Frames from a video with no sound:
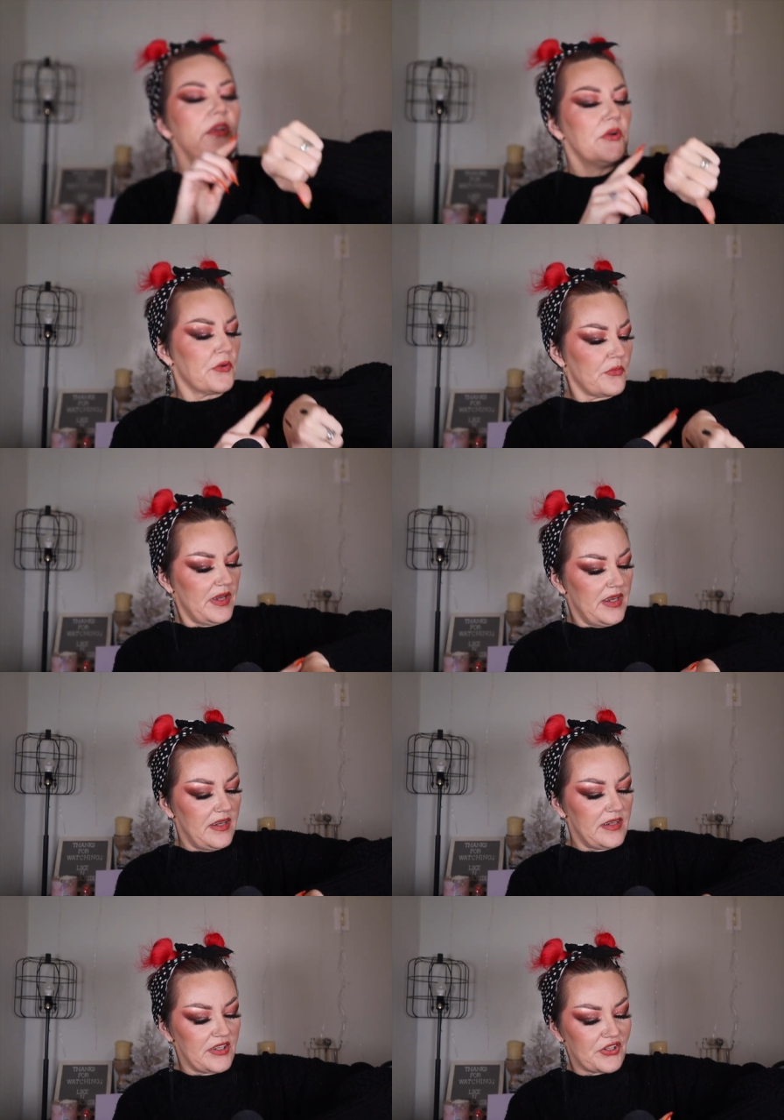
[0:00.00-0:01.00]
got a
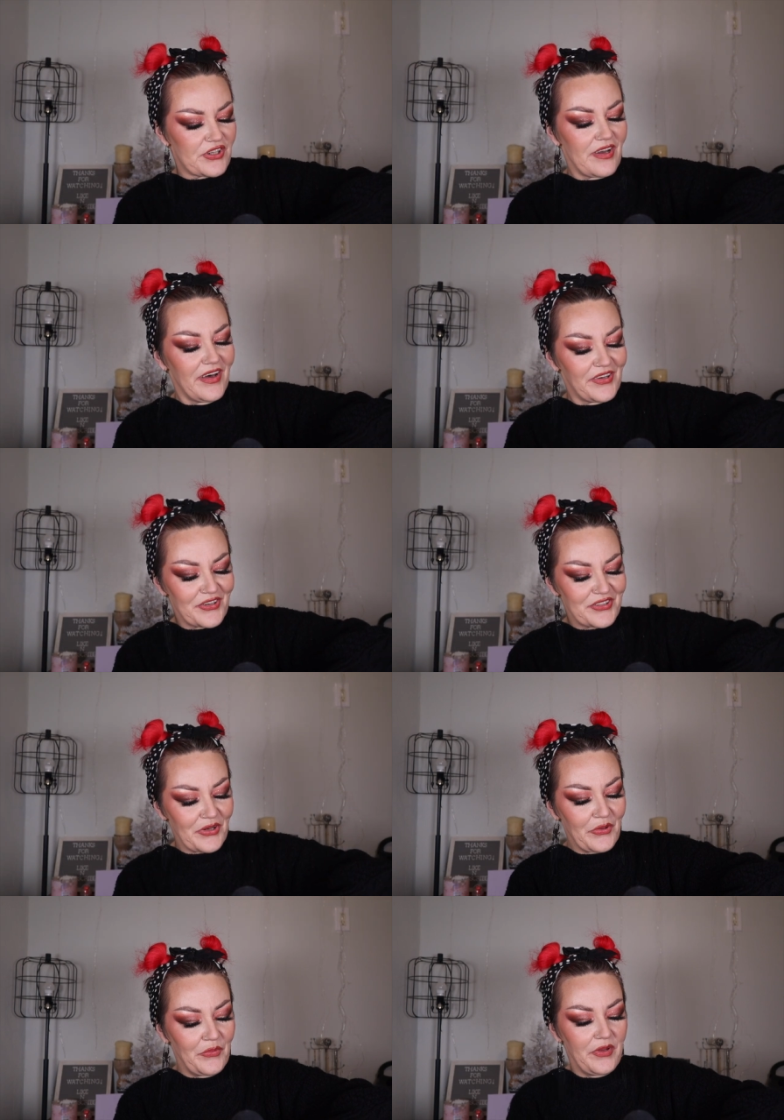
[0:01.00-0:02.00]
greenish
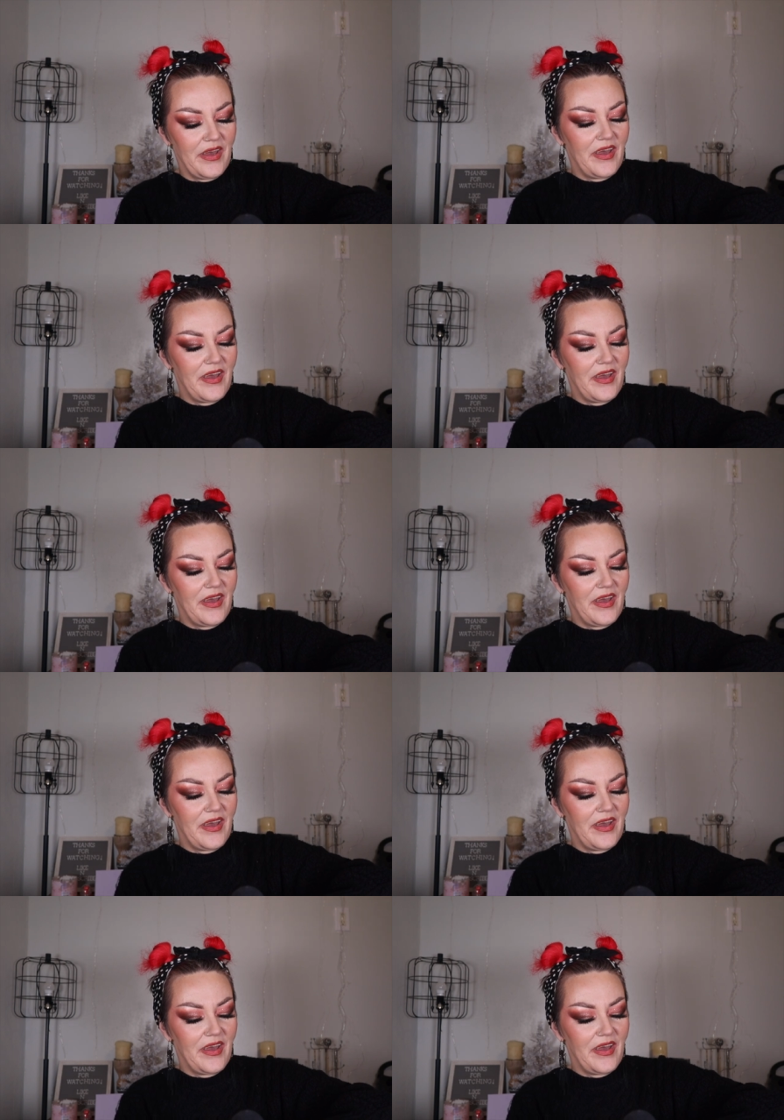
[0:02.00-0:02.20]
undertone.